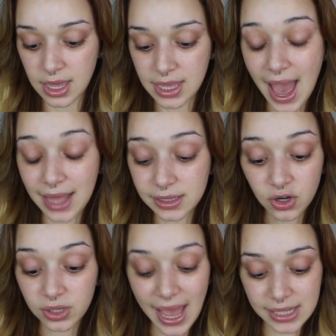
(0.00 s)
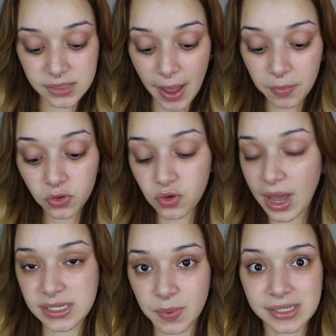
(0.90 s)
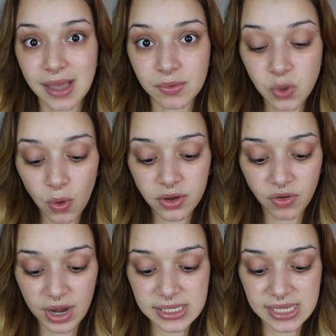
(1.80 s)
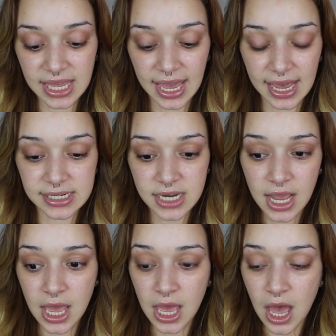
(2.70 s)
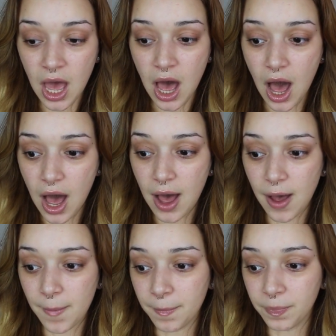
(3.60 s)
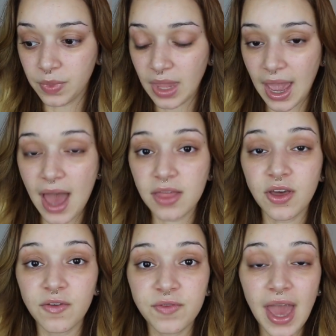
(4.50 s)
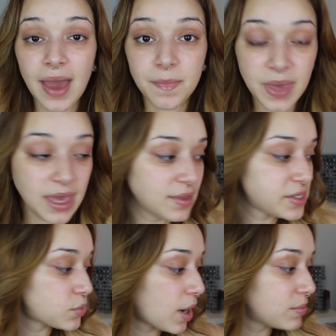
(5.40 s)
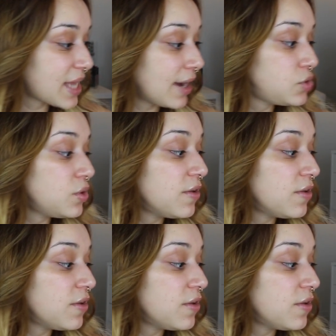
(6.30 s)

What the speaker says: Yeah, I literally had to buy both, you guys, because I was going crazy, and the VIB, this is what I was getting to.